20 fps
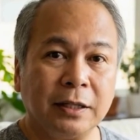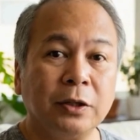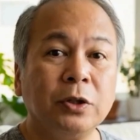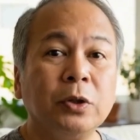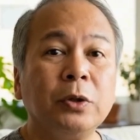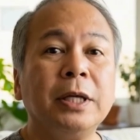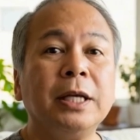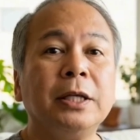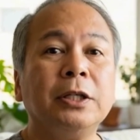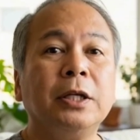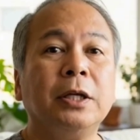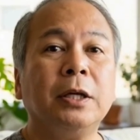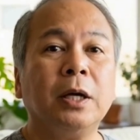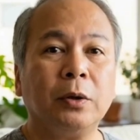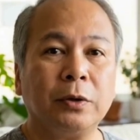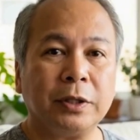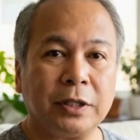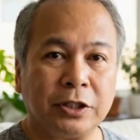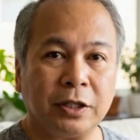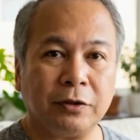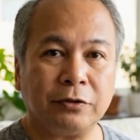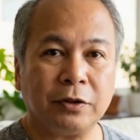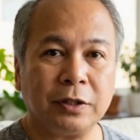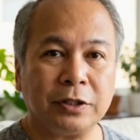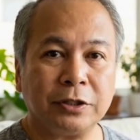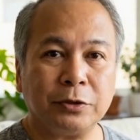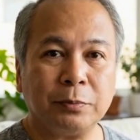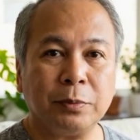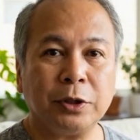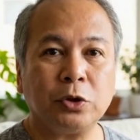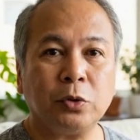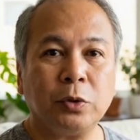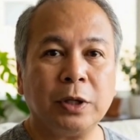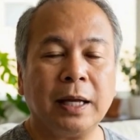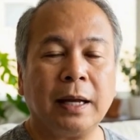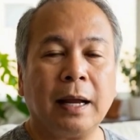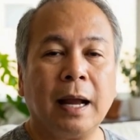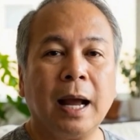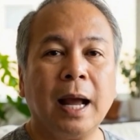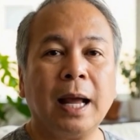you need to know the difference
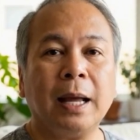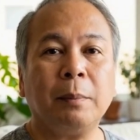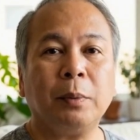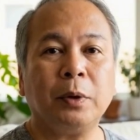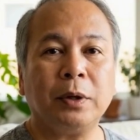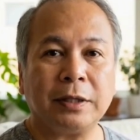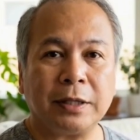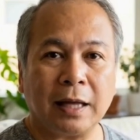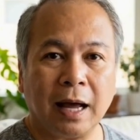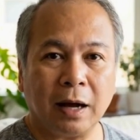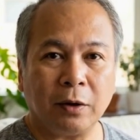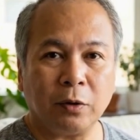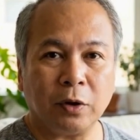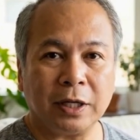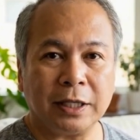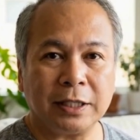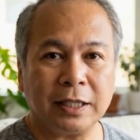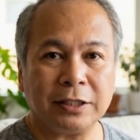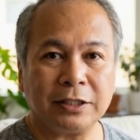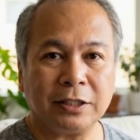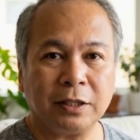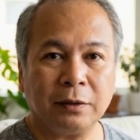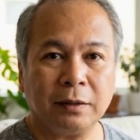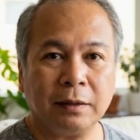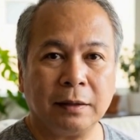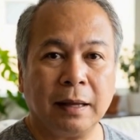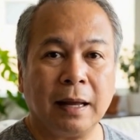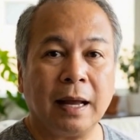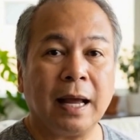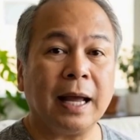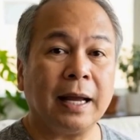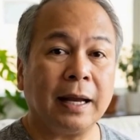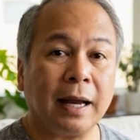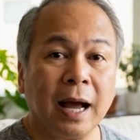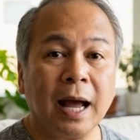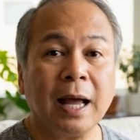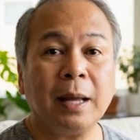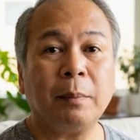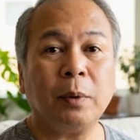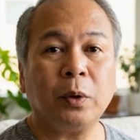between hyperthyroidism and
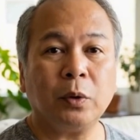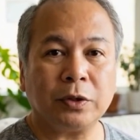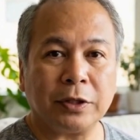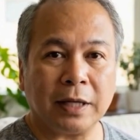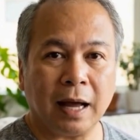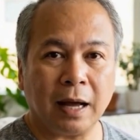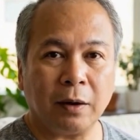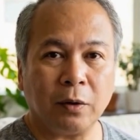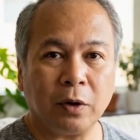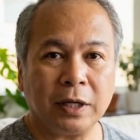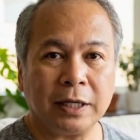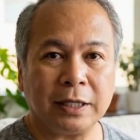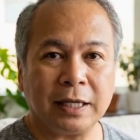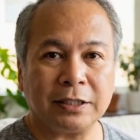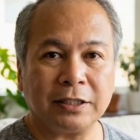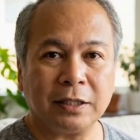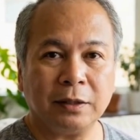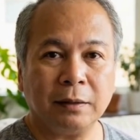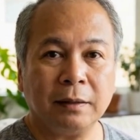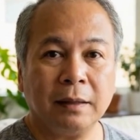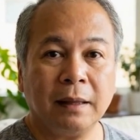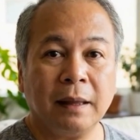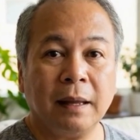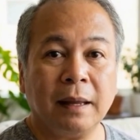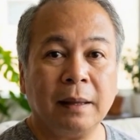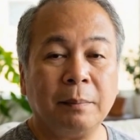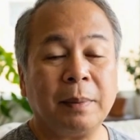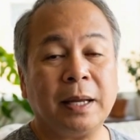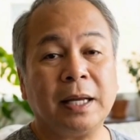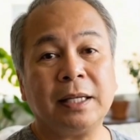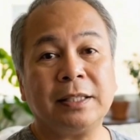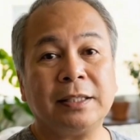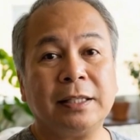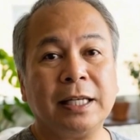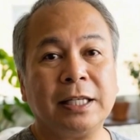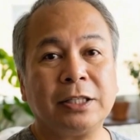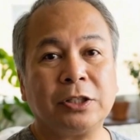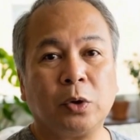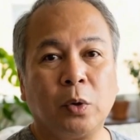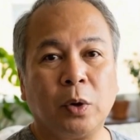hypothyroidism because
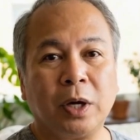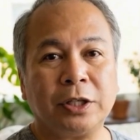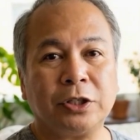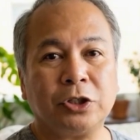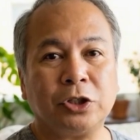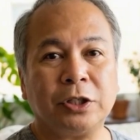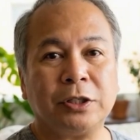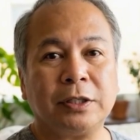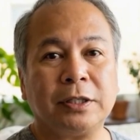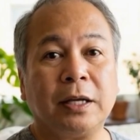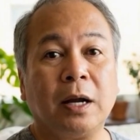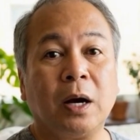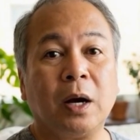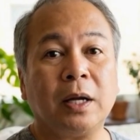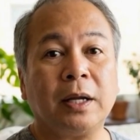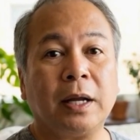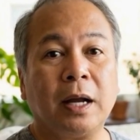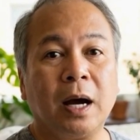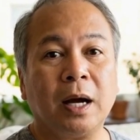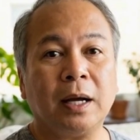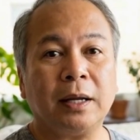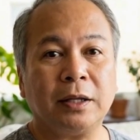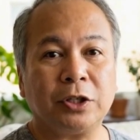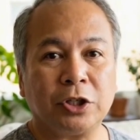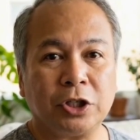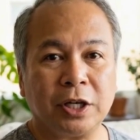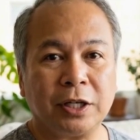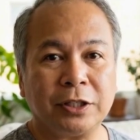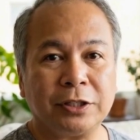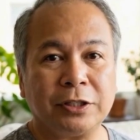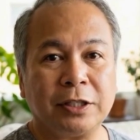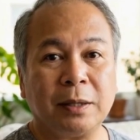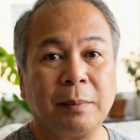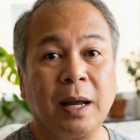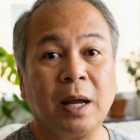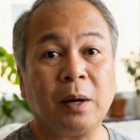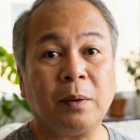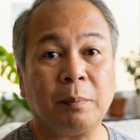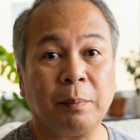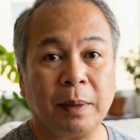these questions are not just
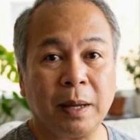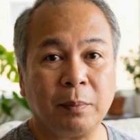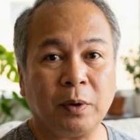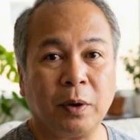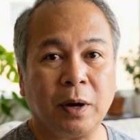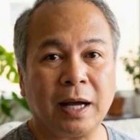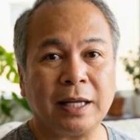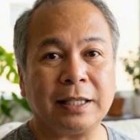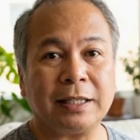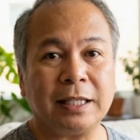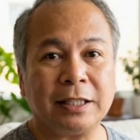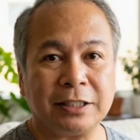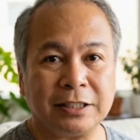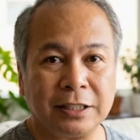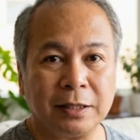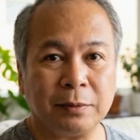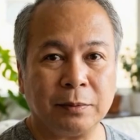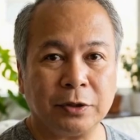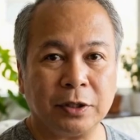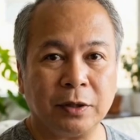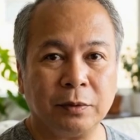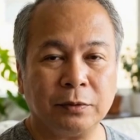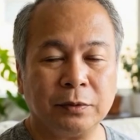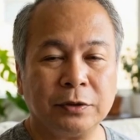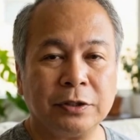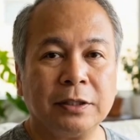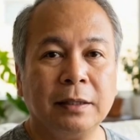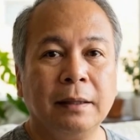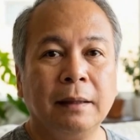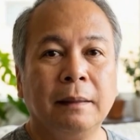about memorizing symptoms.